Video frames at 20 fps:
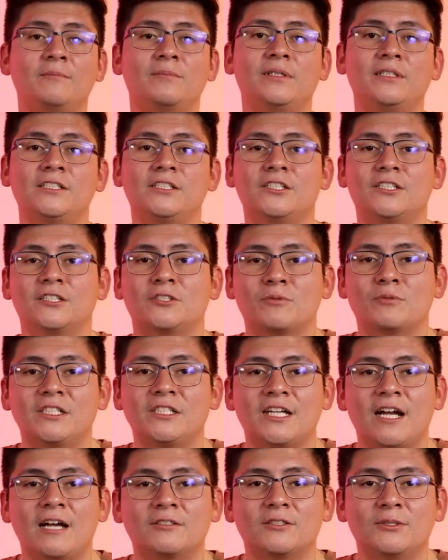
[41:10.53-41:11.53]
please just
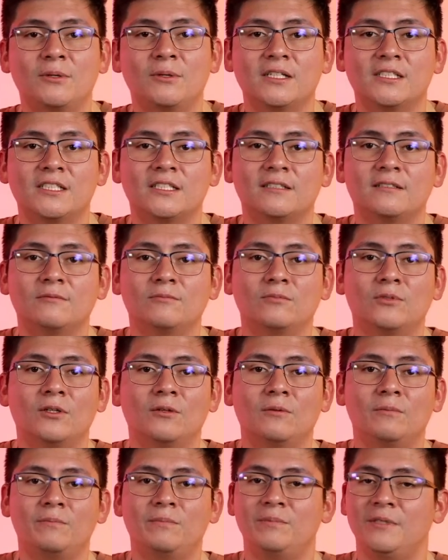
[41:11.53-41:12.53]
reach out to us, and
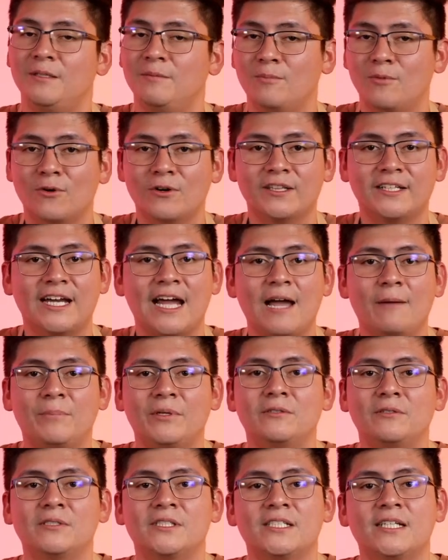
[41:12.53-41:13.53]
we'll be more than happy
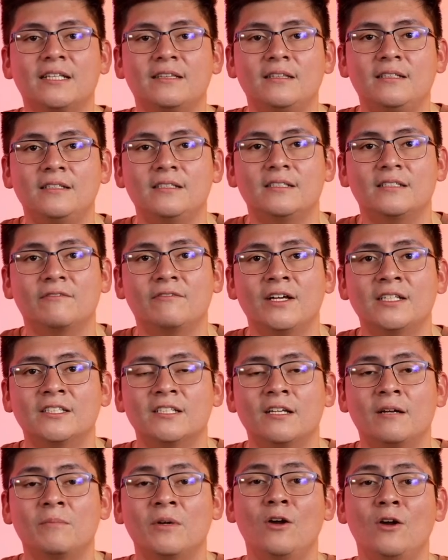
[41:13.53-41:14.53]
to set these events
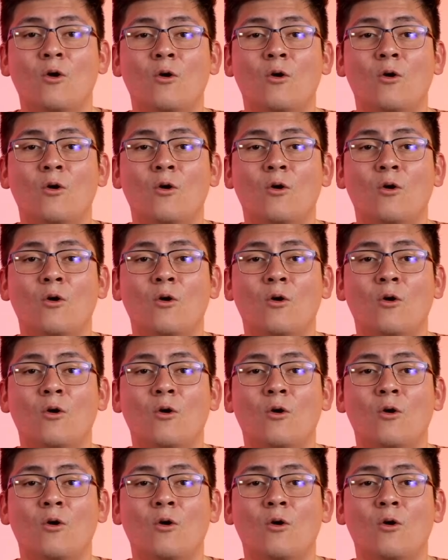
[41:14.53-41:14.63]
up.